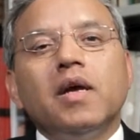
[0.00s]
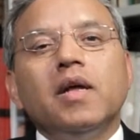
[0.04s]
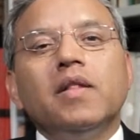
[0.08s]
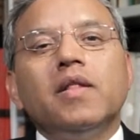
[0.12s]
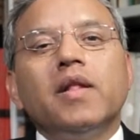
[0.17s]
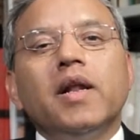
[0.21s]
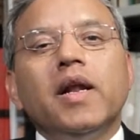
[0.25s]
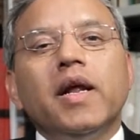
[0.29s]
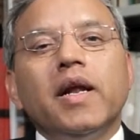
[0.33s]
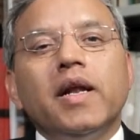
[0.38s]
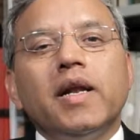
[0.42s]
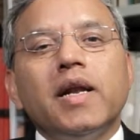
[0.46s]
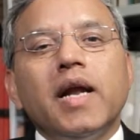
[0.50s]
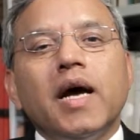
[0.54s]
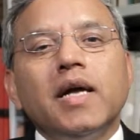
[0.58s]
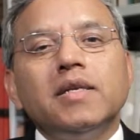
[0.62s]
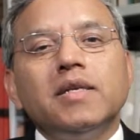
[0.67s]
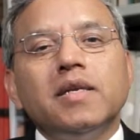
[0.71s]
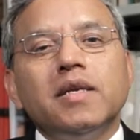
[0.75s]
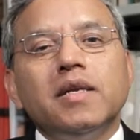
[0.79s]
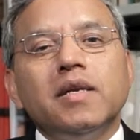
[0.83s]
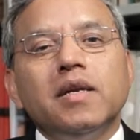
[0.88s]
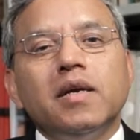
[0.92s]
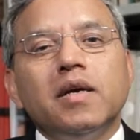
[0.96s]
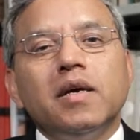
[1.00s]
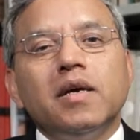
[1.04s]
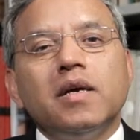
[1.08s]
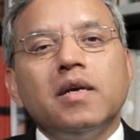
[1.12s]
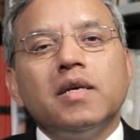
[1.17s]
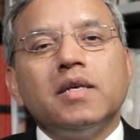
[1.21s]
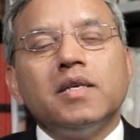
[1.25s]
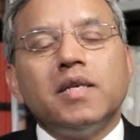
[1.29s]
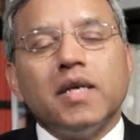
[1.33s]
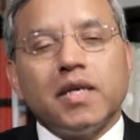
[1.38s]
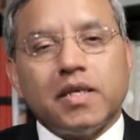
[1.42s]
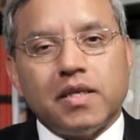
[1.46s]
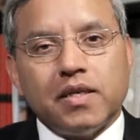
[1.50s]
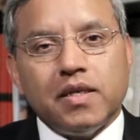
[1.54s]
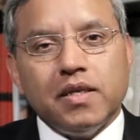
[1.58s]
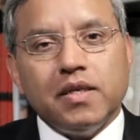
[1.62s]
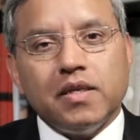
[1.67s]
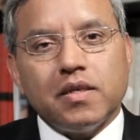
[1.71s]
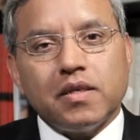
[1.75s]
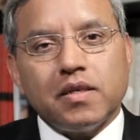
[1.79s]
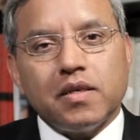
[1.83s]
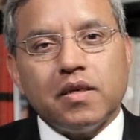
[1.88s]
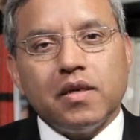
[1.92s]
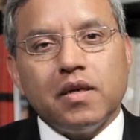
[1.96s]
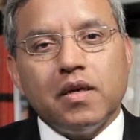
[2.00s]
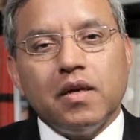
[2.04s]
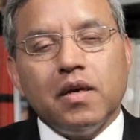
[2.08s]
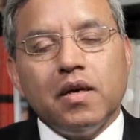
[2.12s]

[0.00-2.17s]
in the late 1960s,